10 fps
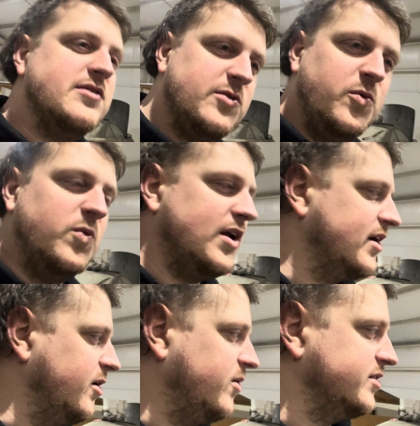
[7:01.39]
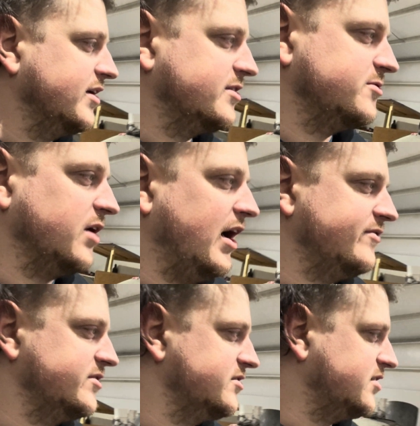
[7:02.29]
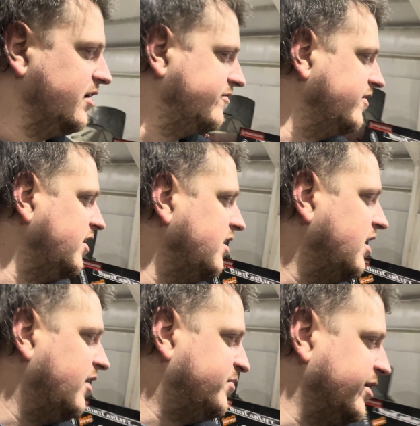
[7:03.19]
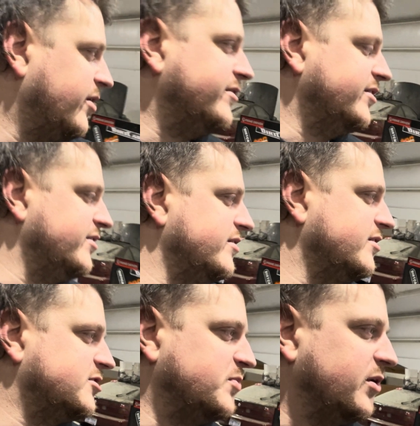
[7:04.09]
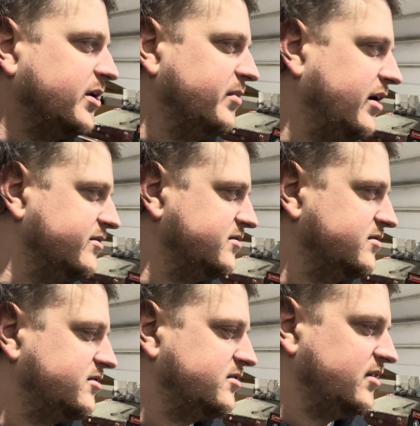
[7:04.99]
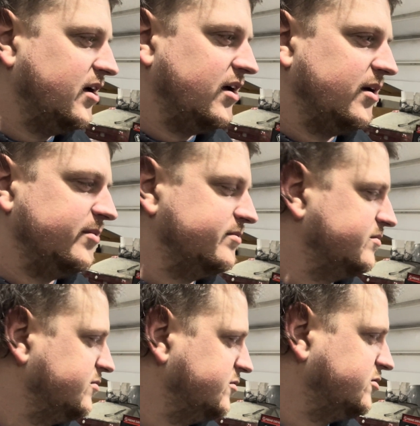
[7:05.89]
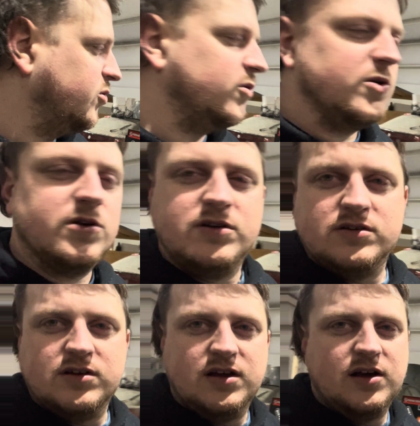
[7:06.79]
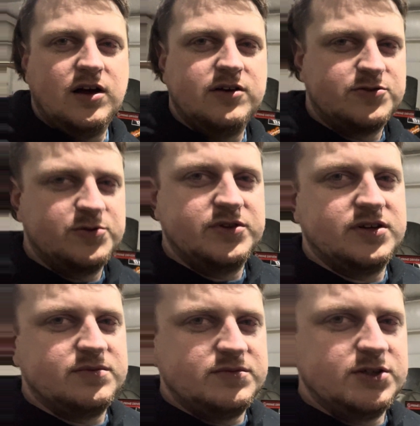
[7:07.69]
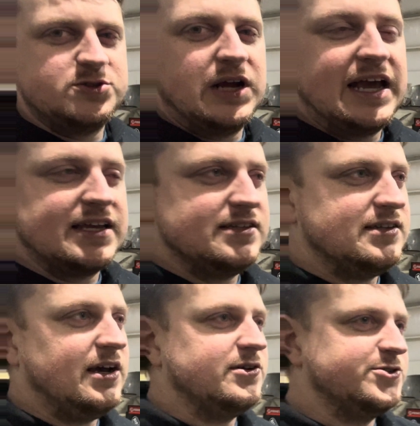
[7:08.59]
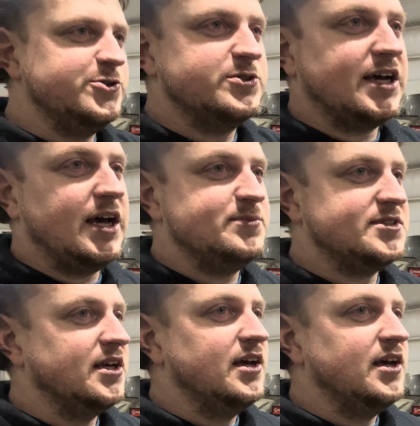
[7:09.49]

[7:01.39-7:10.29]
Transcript: when I go on like the drives and stuff. I've been on the Smoky Mountains tour through the Dragon now 2 times